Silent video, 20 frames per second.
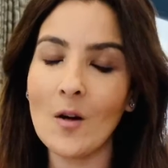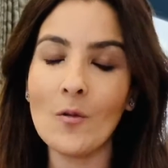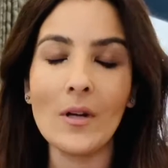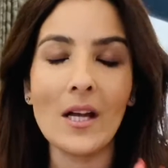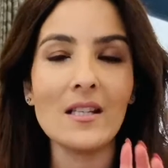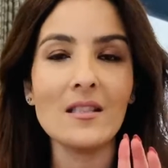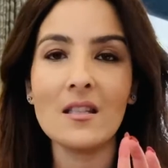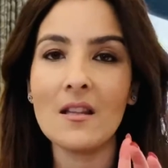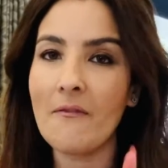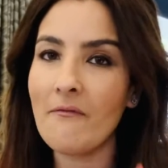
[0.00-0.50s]

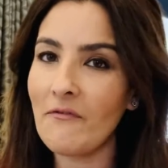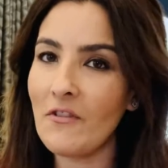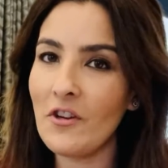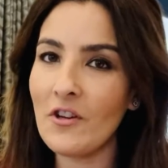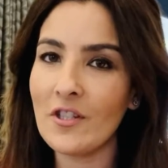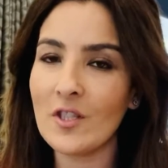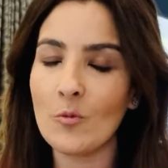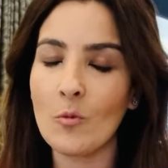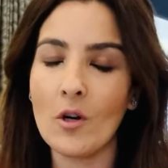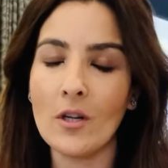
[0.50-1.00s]
Okay, so the
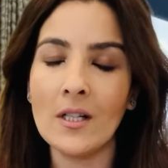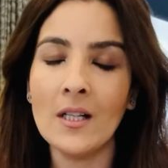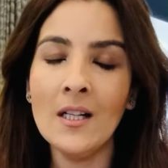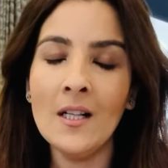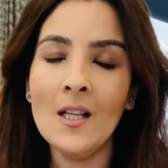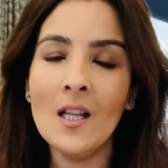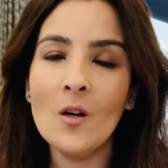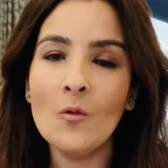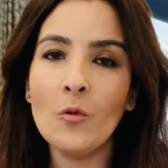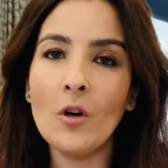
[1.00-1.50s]
first one,
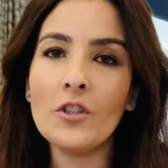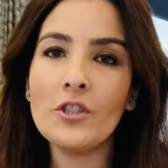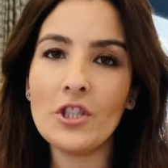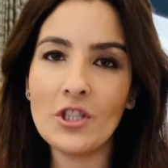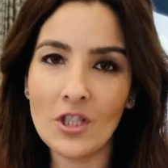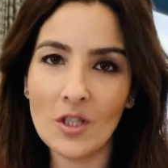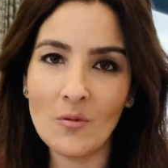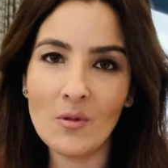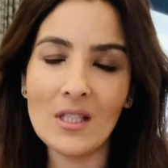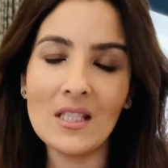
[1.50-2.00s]
what
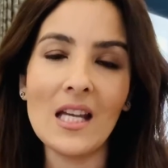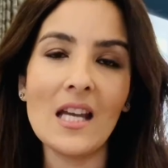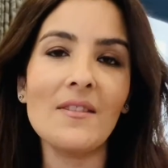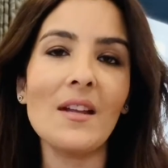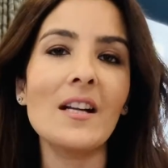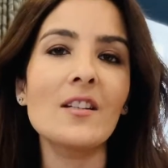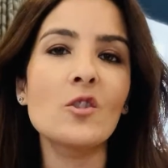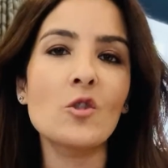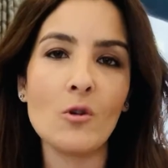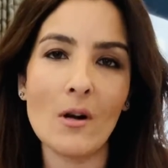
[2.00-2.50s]
do? You take
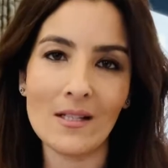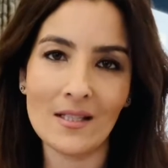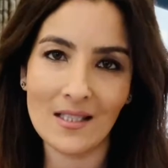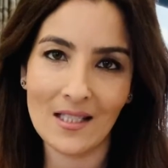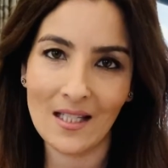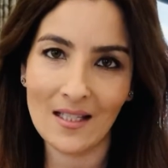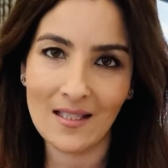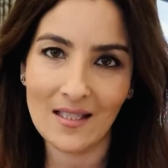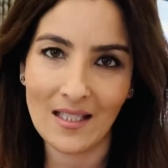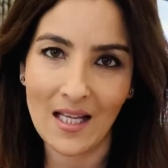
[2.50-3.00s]
that
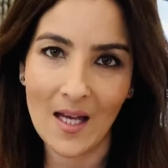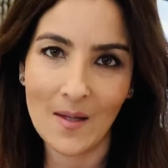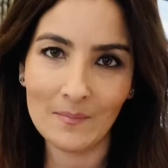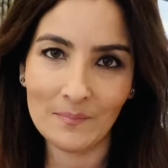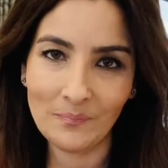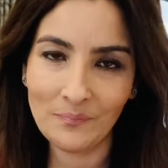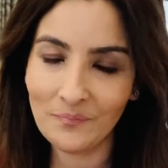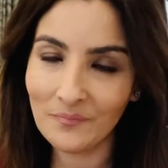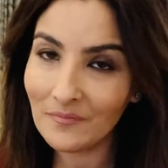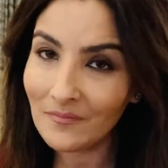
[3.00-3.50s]
drastic step.